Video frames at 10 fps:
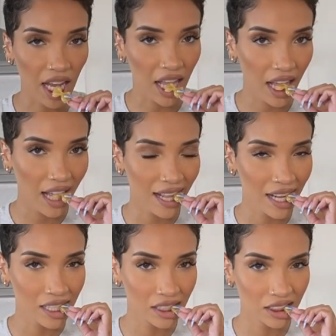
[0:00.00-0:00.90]
the first
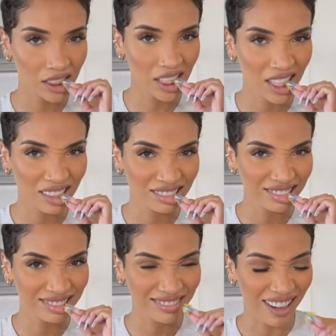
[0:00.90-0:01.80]
batch that I took
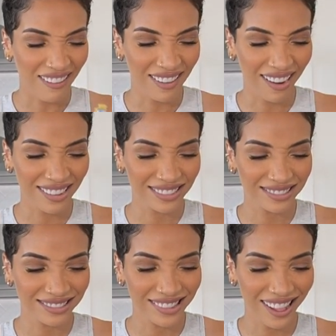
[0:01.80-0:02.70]
out earlier, and the
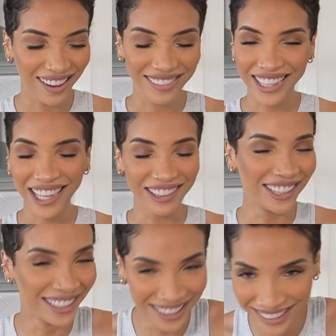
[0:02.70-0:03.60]
texture was
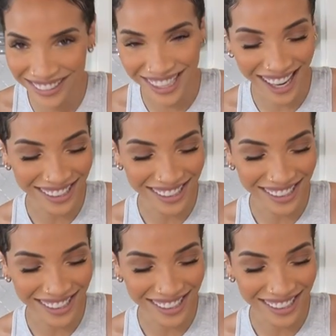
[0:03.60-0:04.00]
absolutely